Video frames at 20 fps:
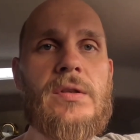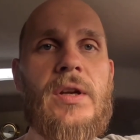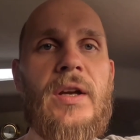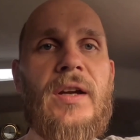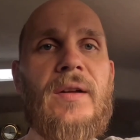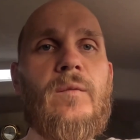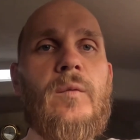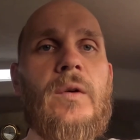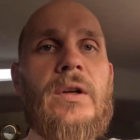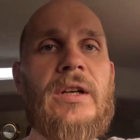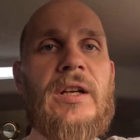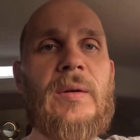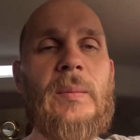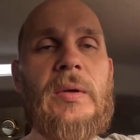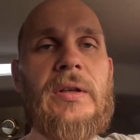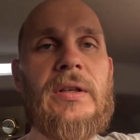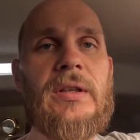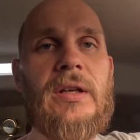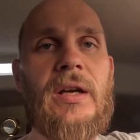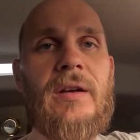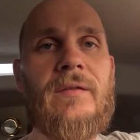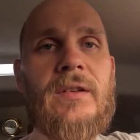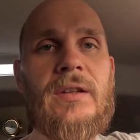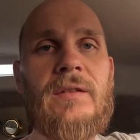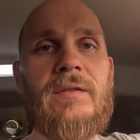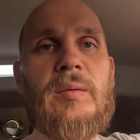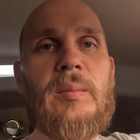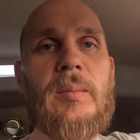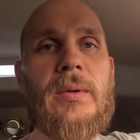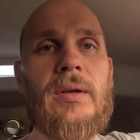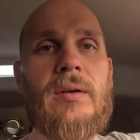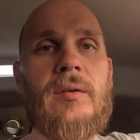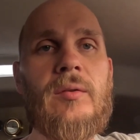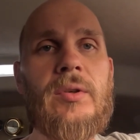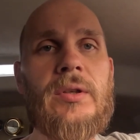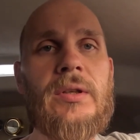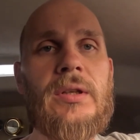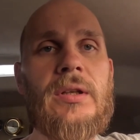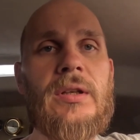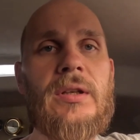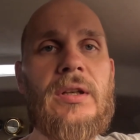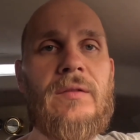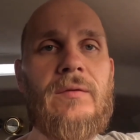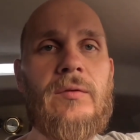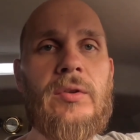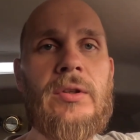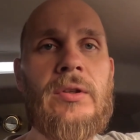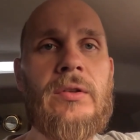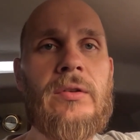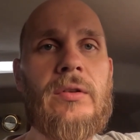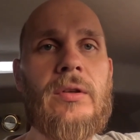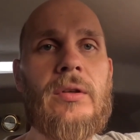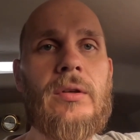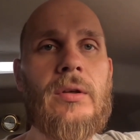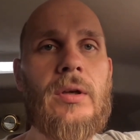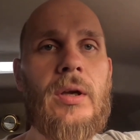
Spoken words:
and one company have given me already an invoice.